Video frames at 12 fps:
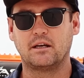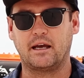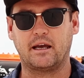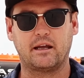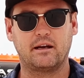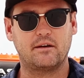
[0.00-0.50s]

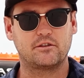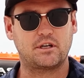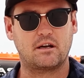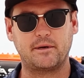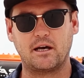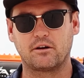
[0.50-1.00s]
and have a
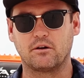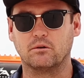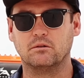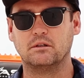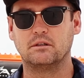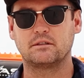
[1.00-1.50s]
chat about it
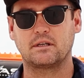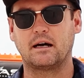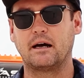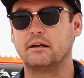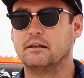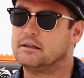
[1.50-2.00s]
all.
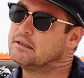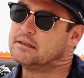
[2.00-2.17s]
So